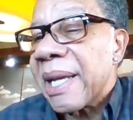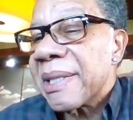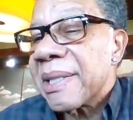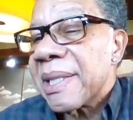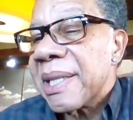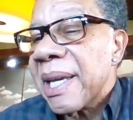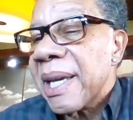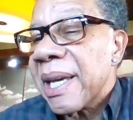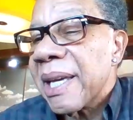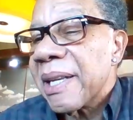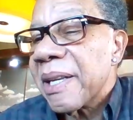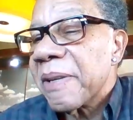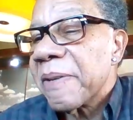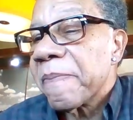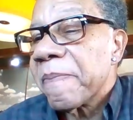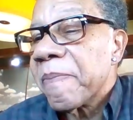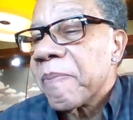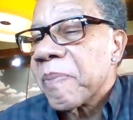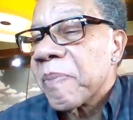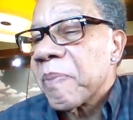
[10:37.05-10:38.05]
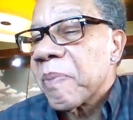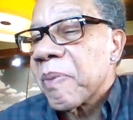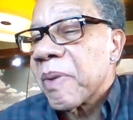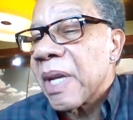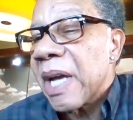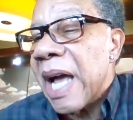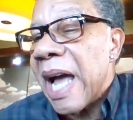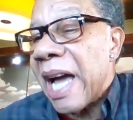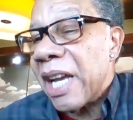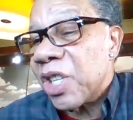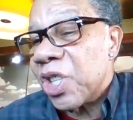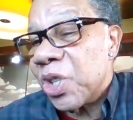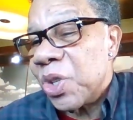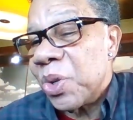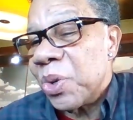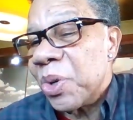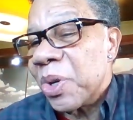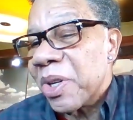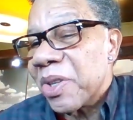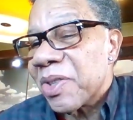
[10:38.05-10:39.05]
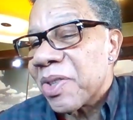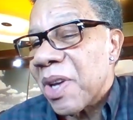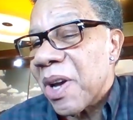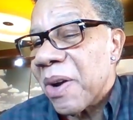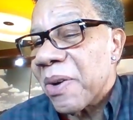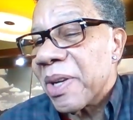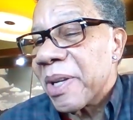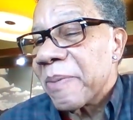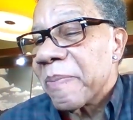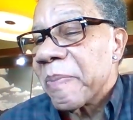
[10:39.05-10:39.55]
said. I assured, sorry.